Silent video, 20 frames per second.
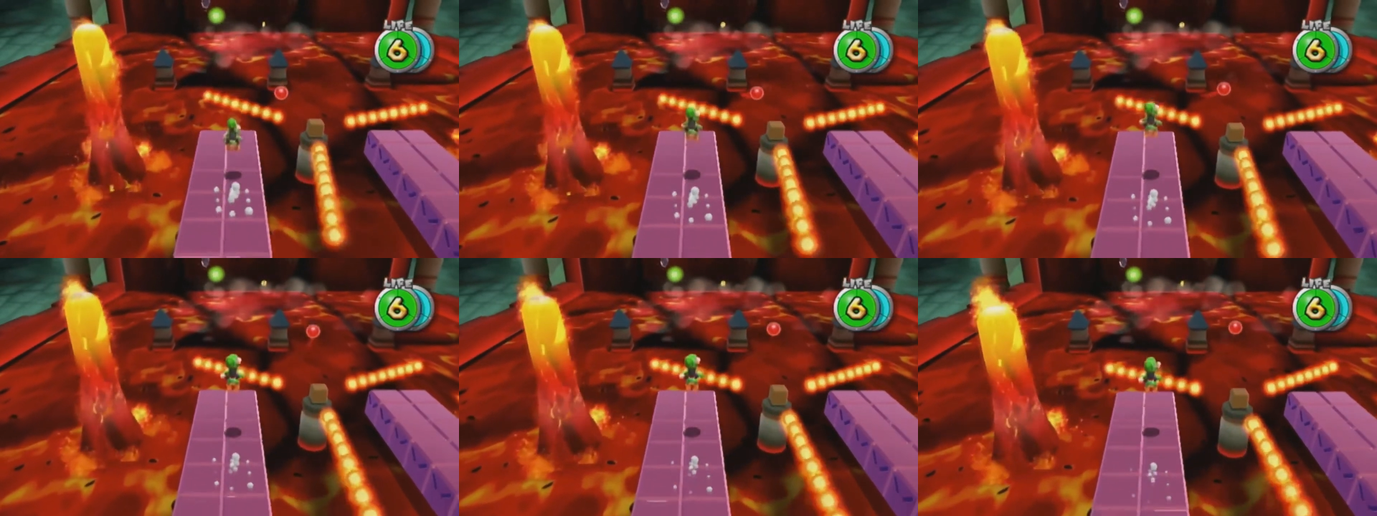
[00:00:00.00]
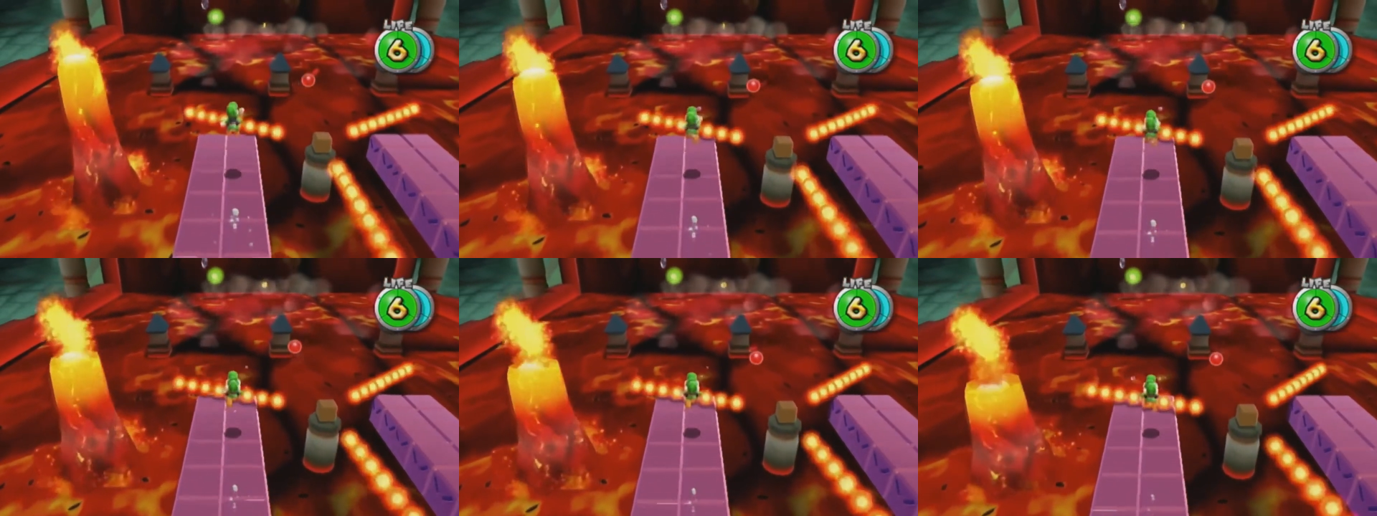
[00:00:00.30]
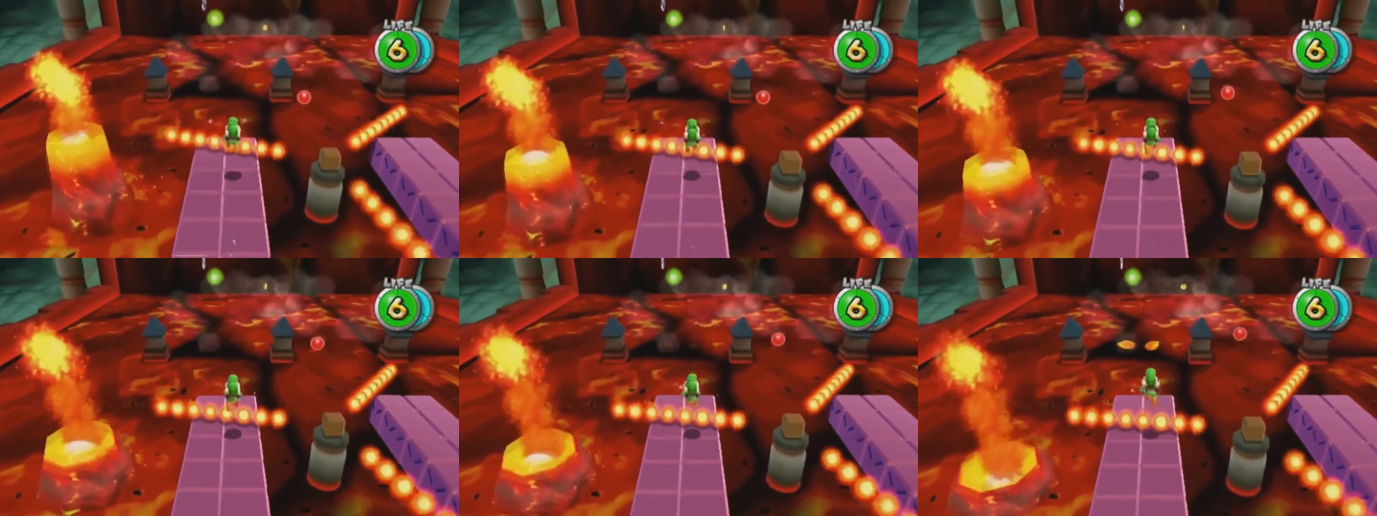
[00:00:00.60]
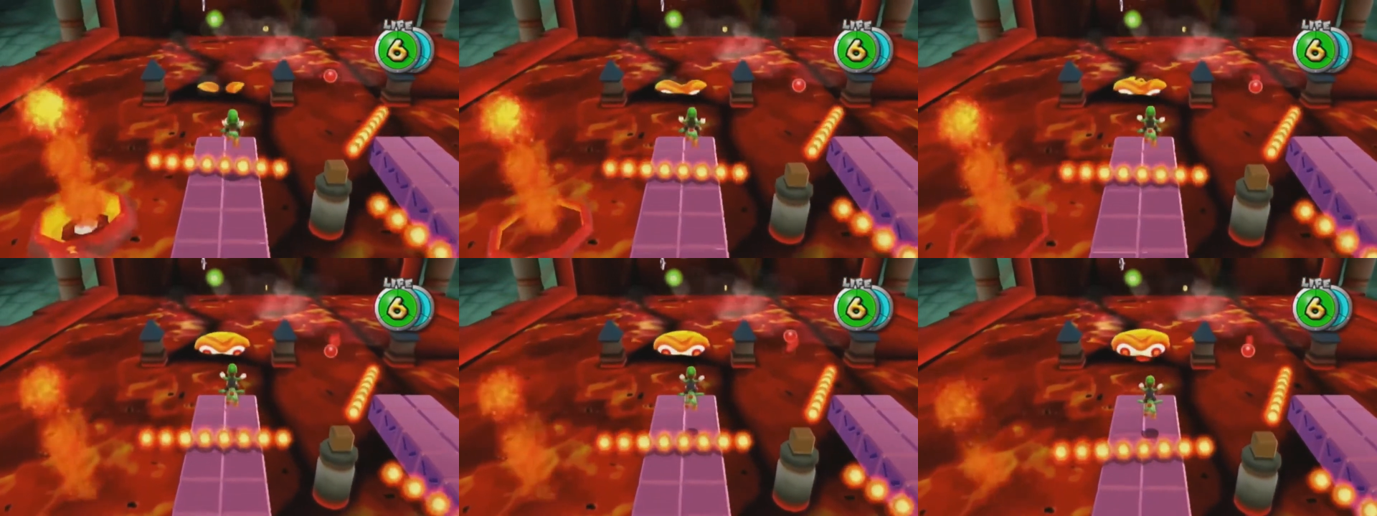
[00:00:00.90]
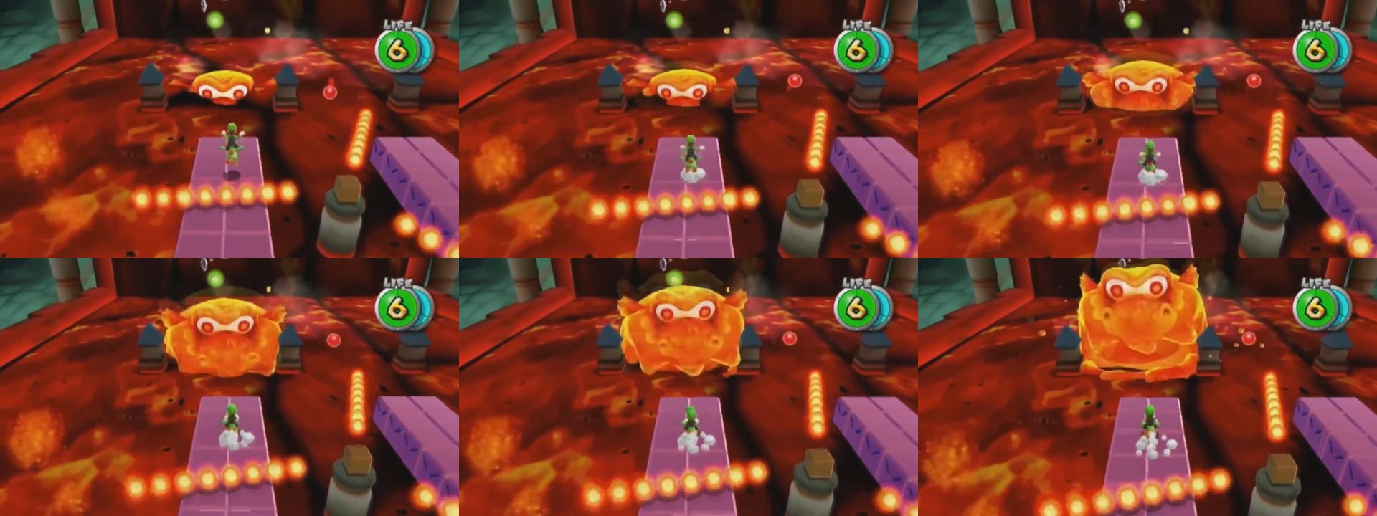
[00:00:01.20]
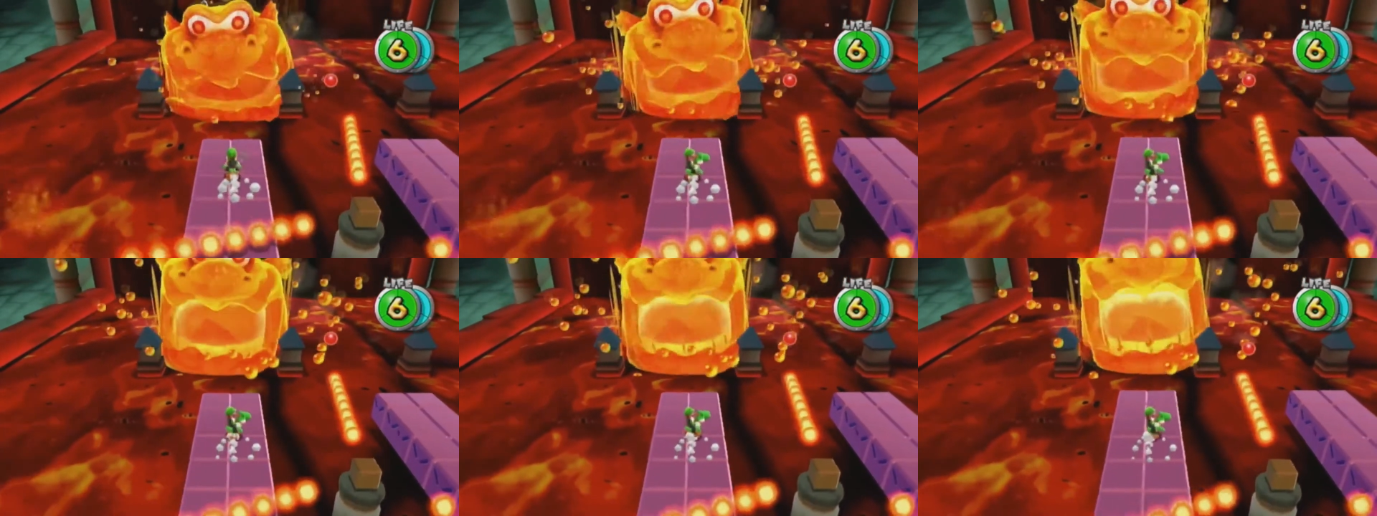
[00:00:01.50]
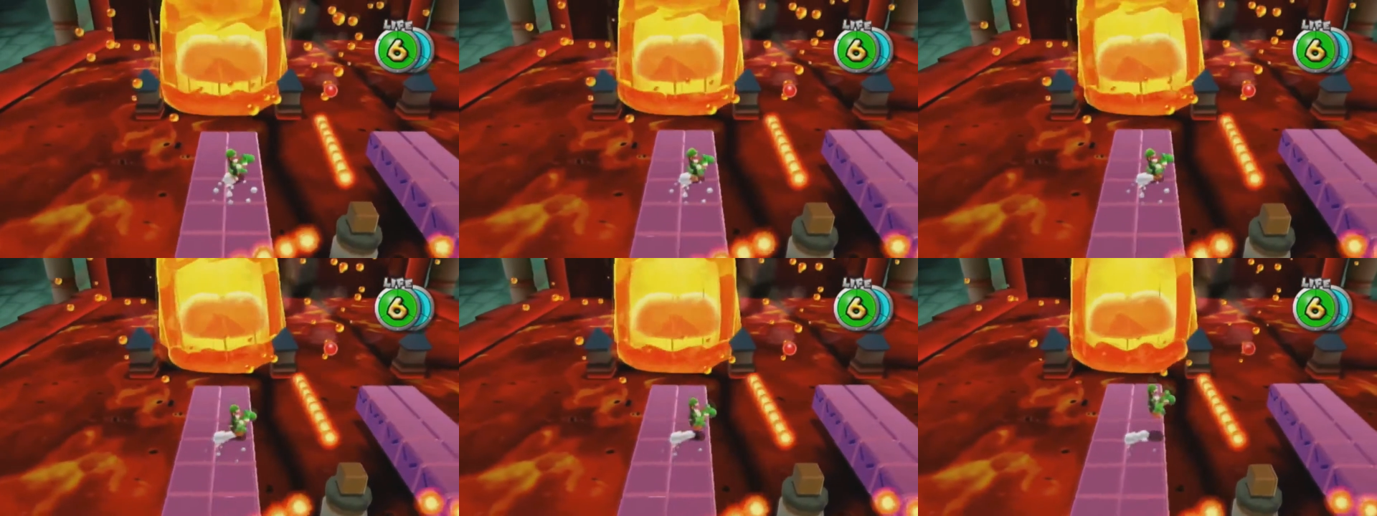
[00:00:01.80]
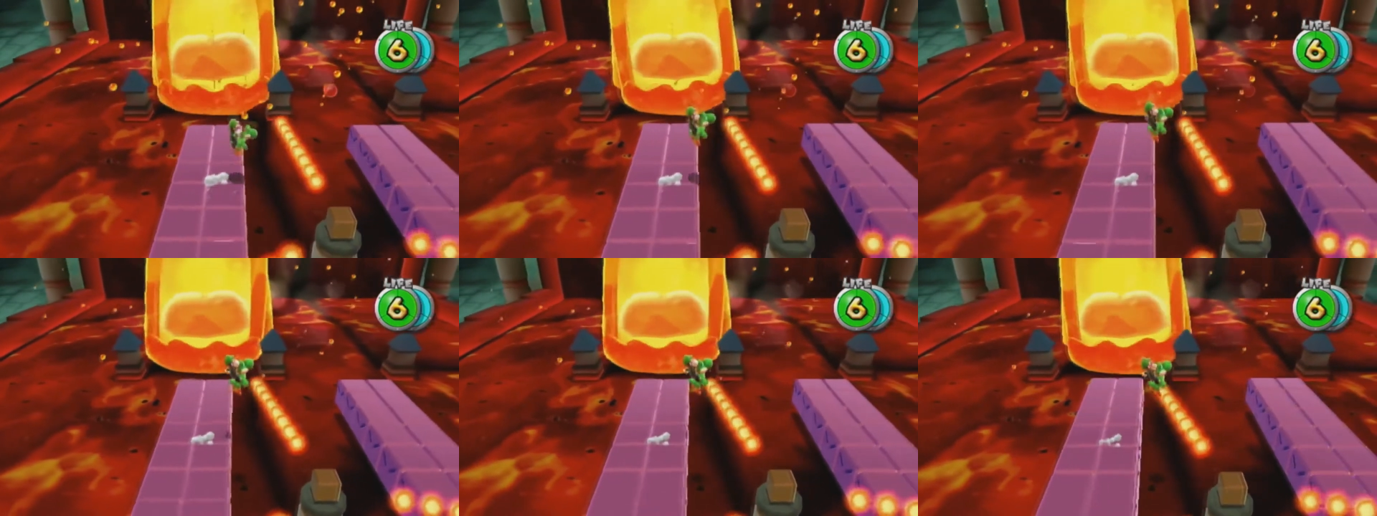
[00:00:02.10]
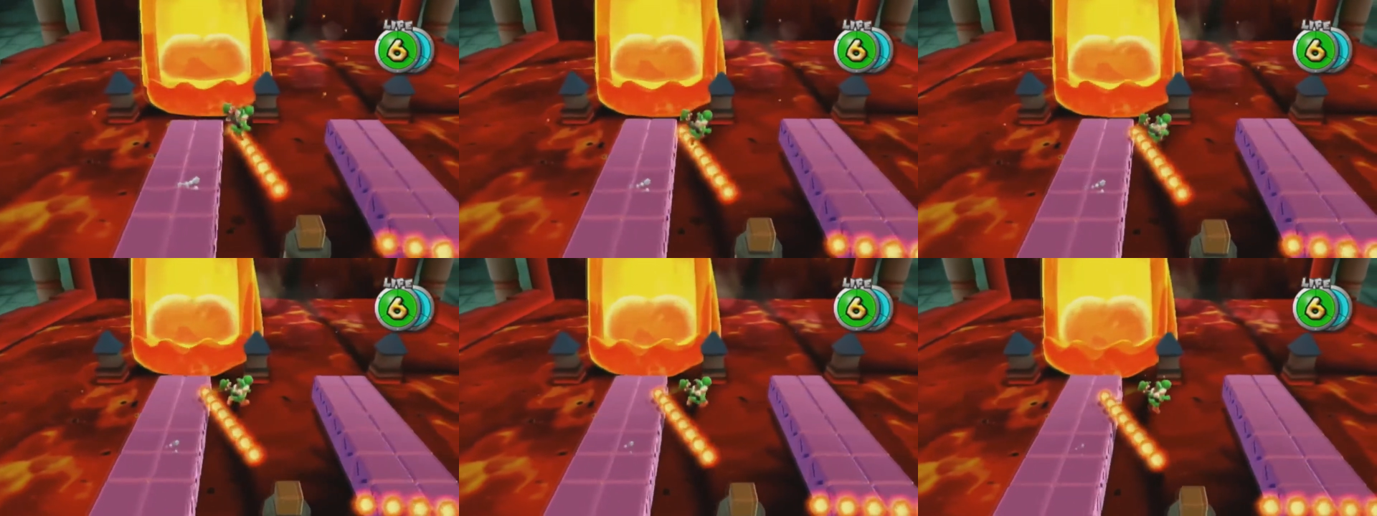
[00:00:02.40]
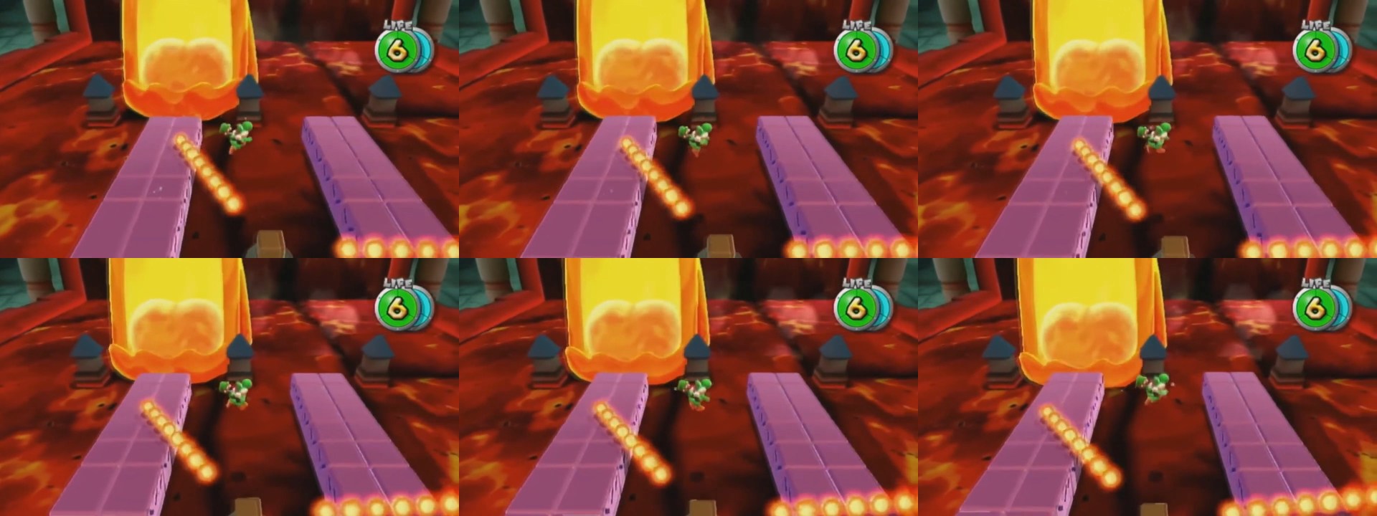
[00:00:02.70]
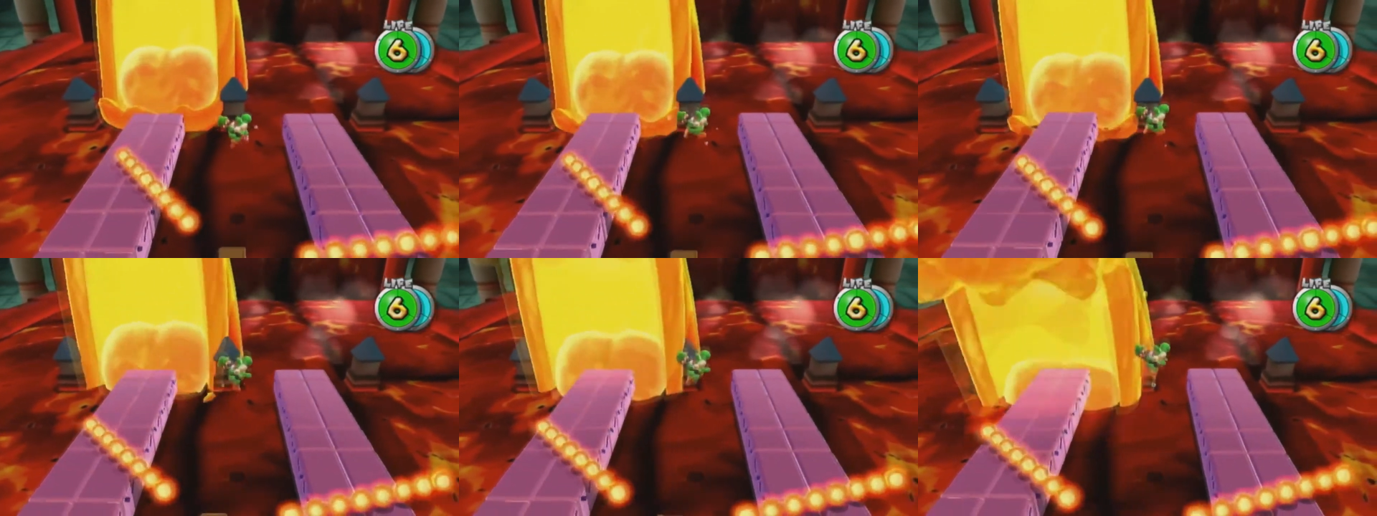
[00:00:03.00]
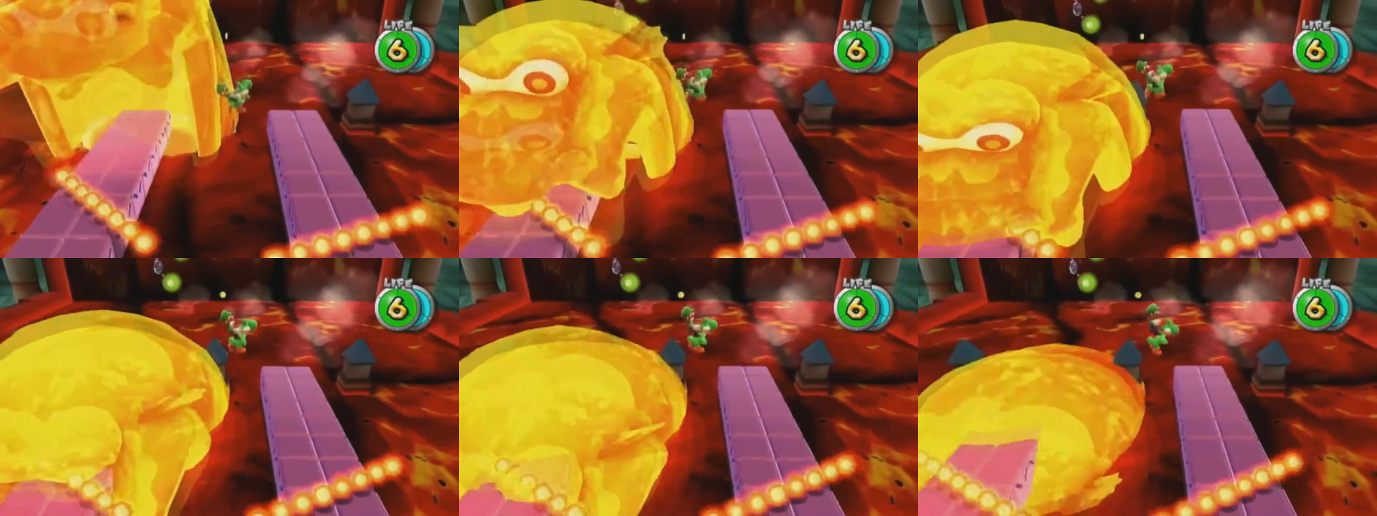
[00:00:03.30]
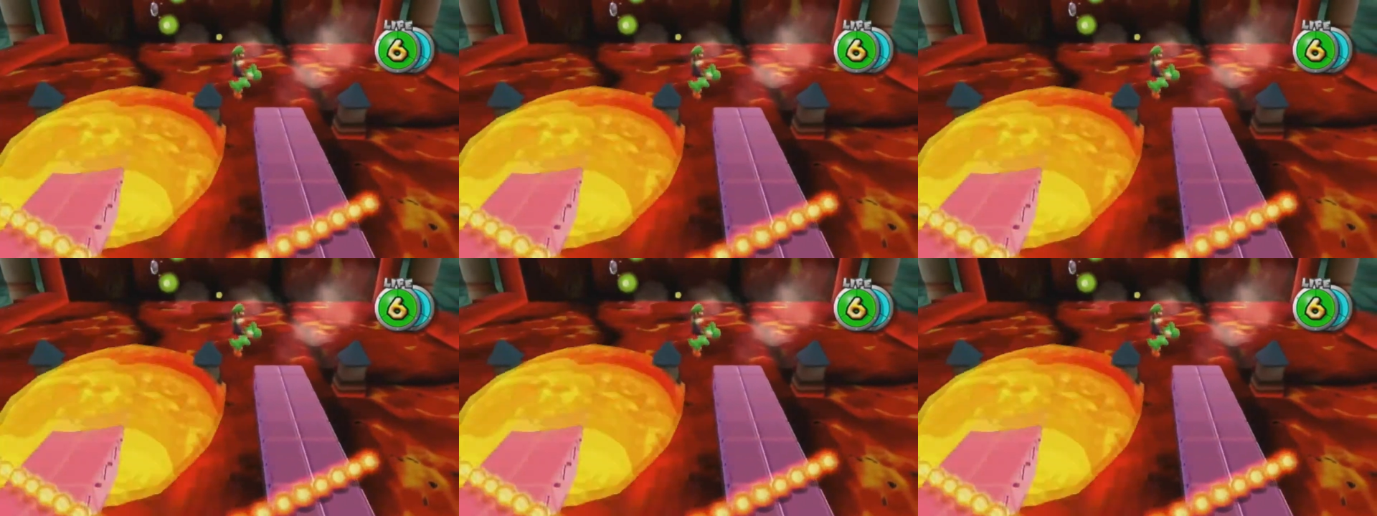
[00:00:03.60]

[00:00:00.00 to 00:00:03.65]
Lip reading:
[unreadable: no face in view]